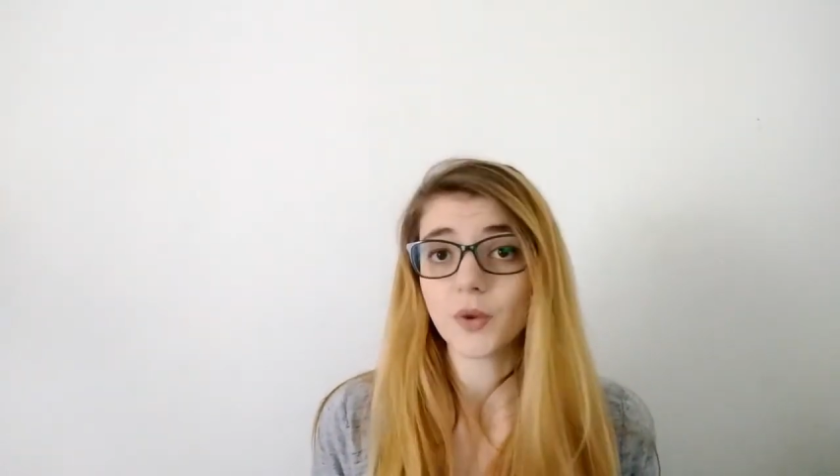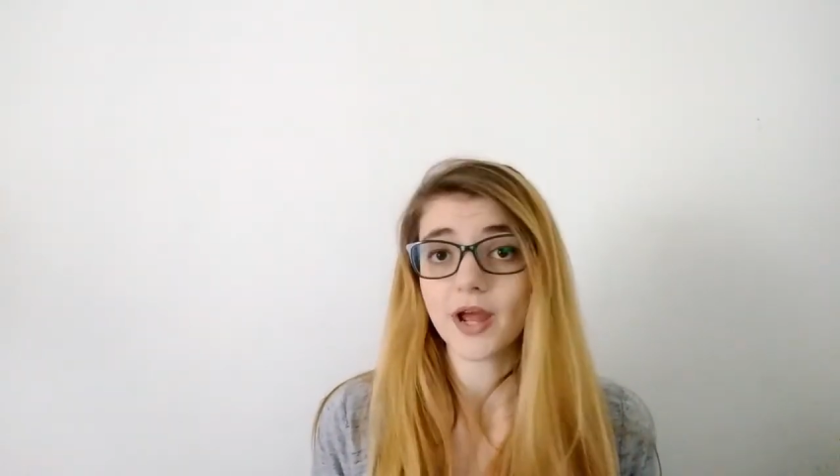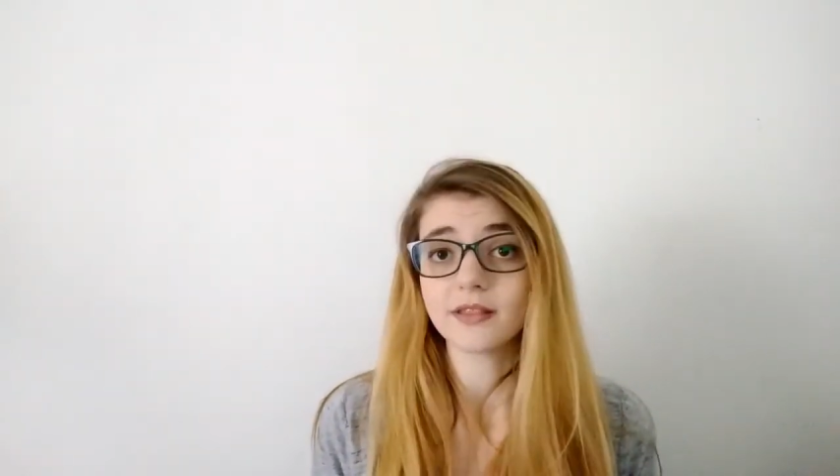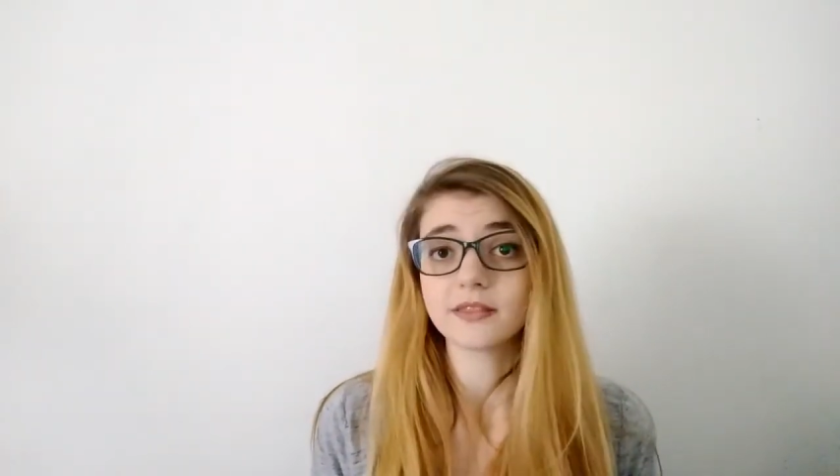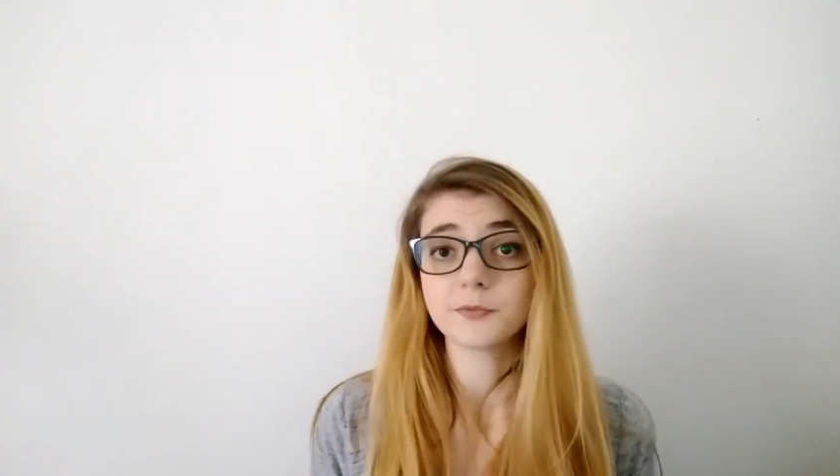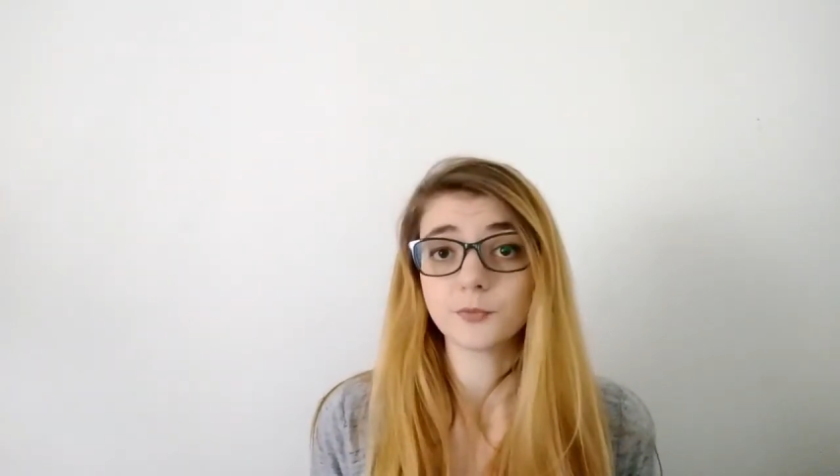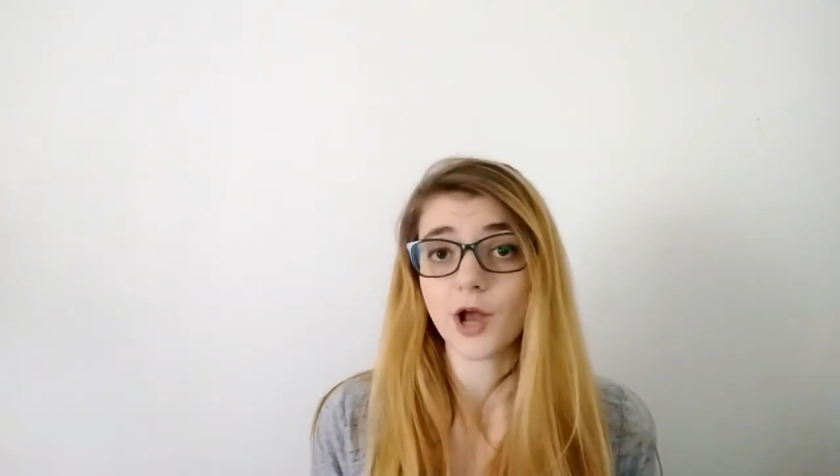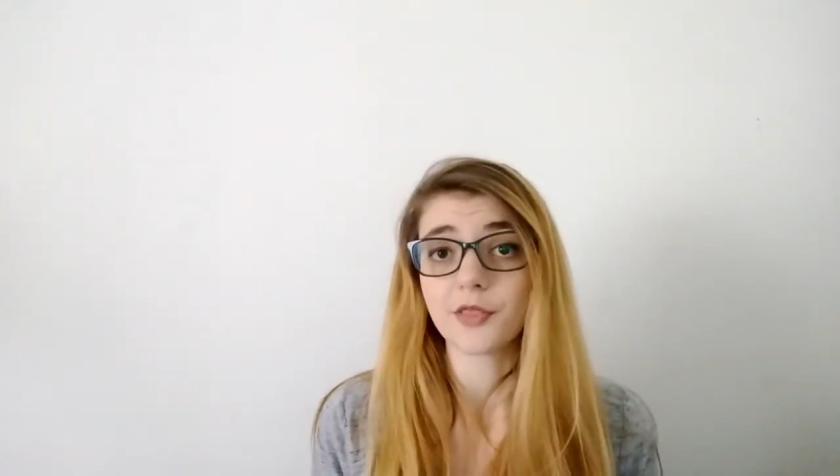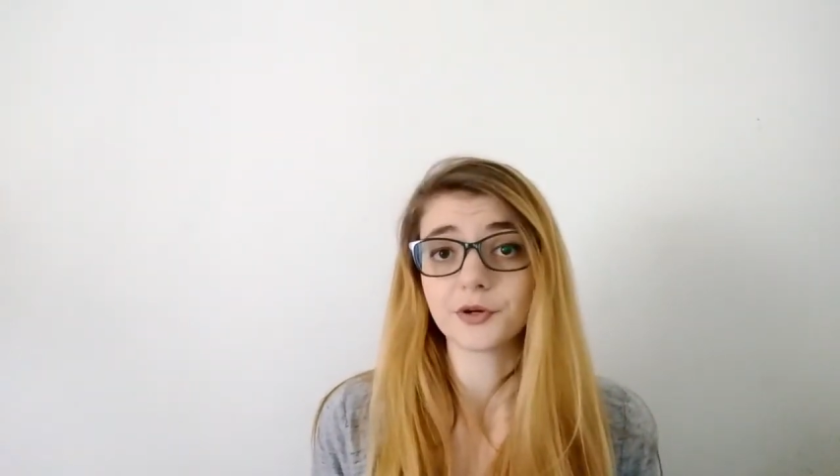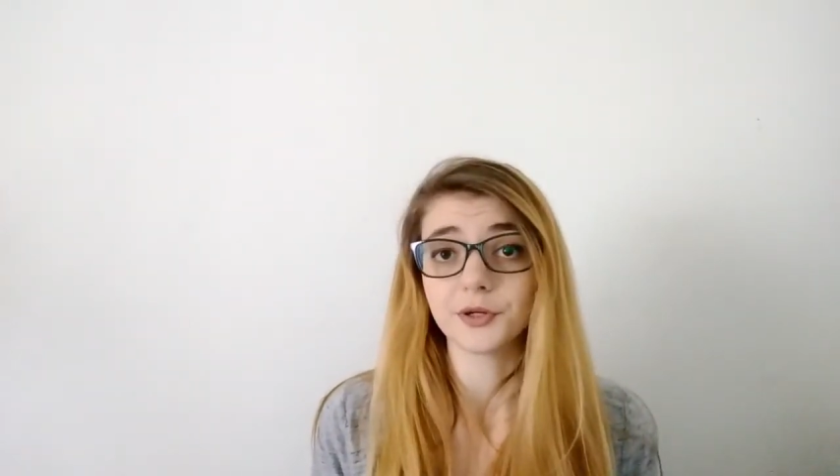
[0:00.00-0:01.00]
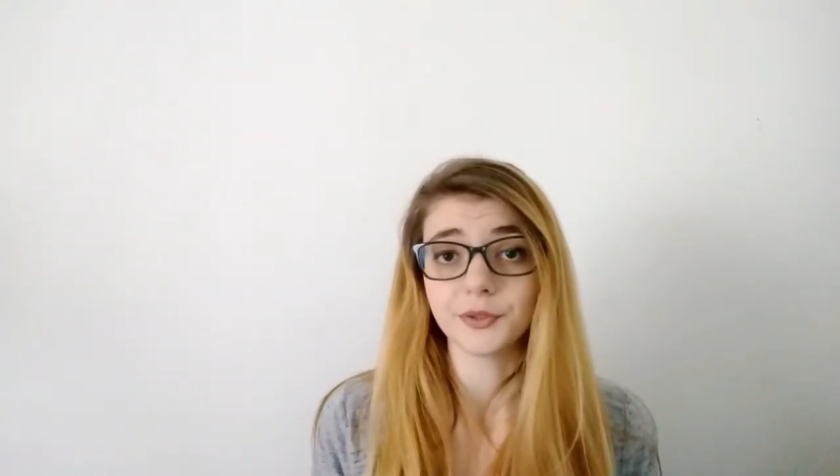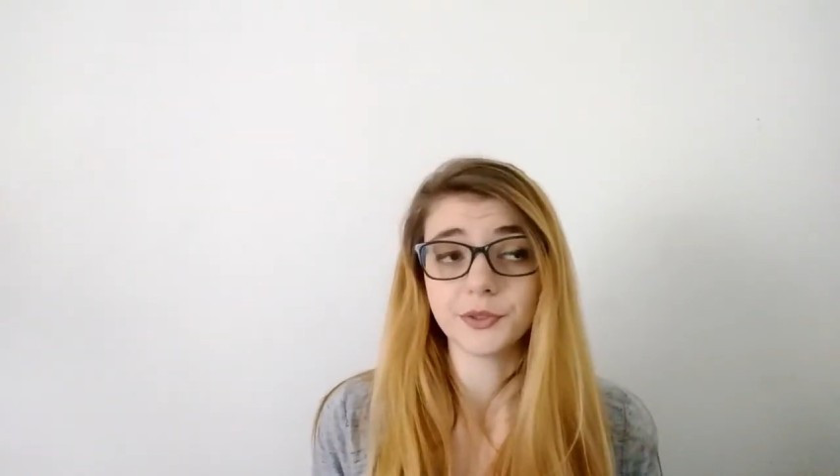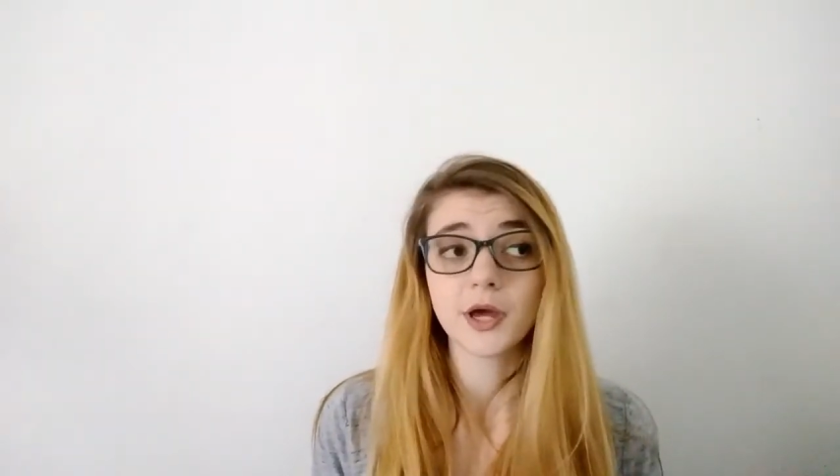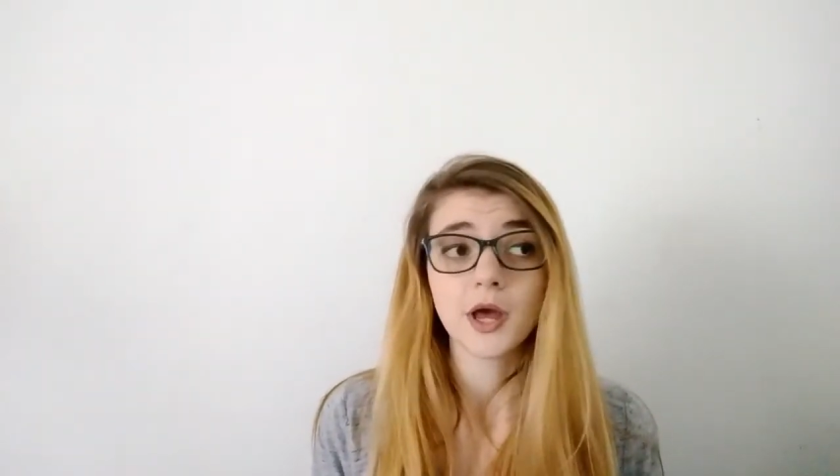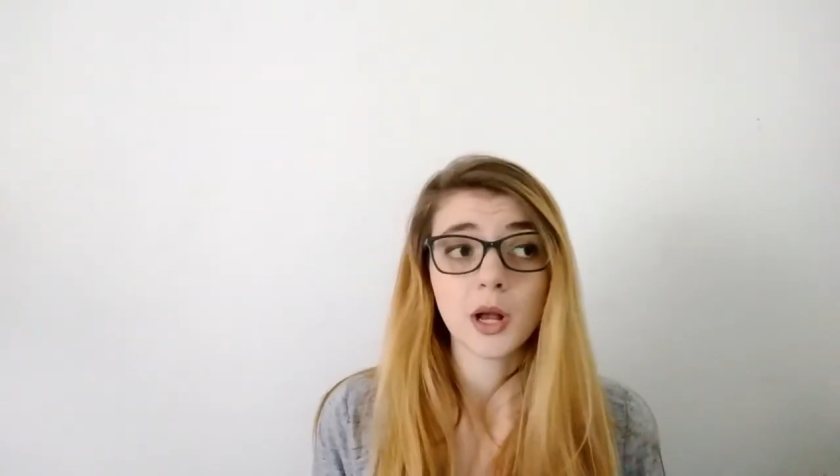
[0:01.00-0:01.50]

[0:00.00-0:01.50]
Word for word: when the Brotherhood